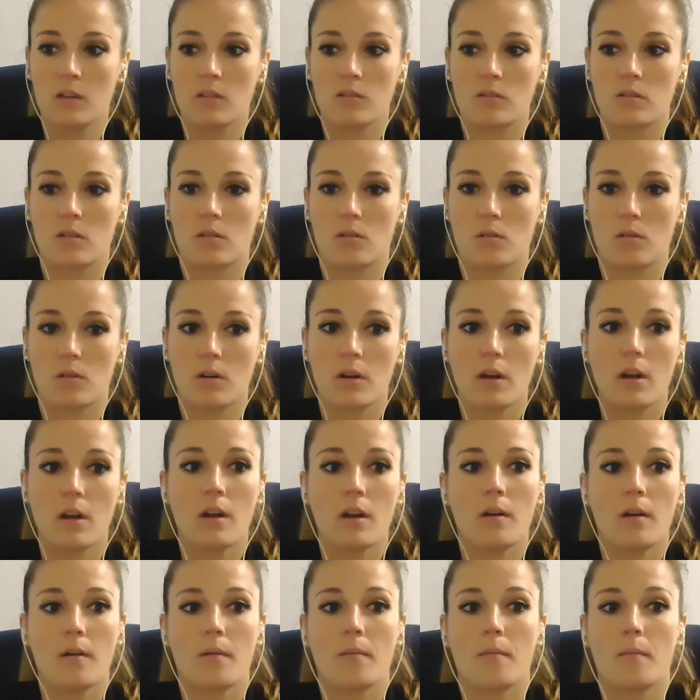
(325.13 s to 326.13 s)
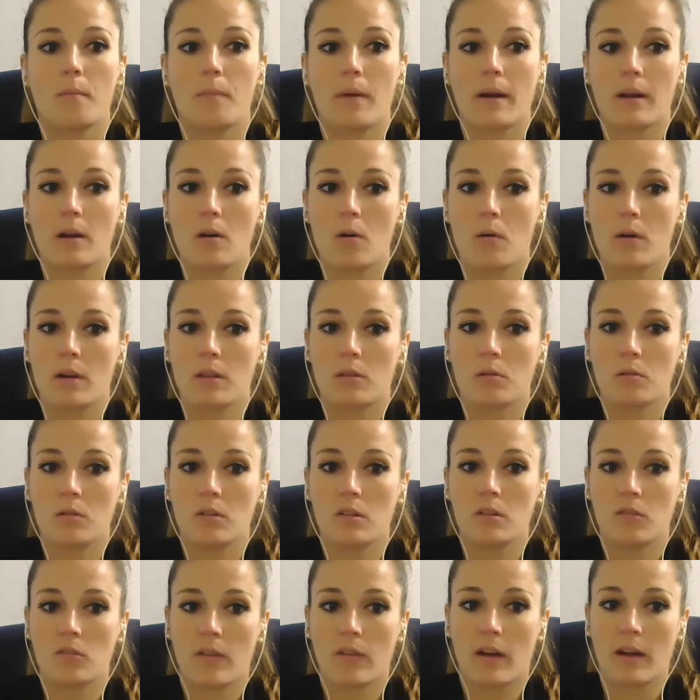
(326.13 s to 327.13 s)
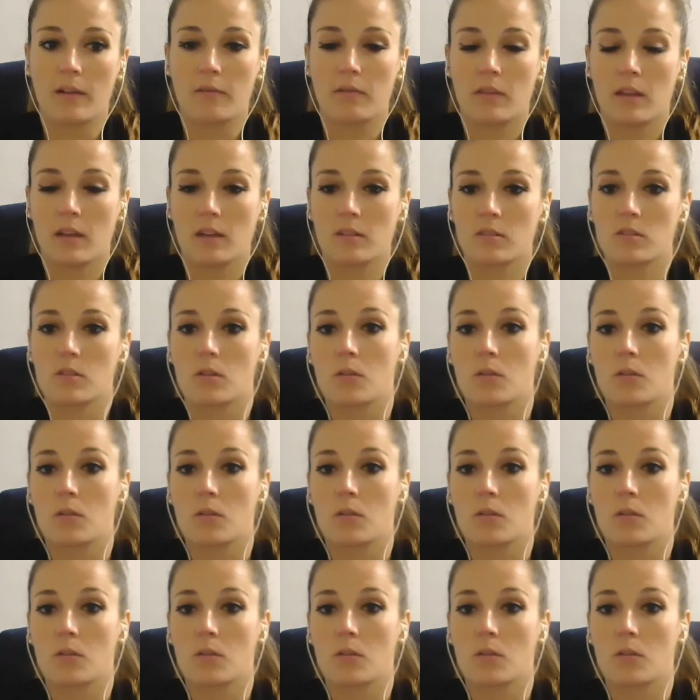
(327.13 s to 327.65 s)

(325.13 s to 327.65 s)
So by going through these 5 things,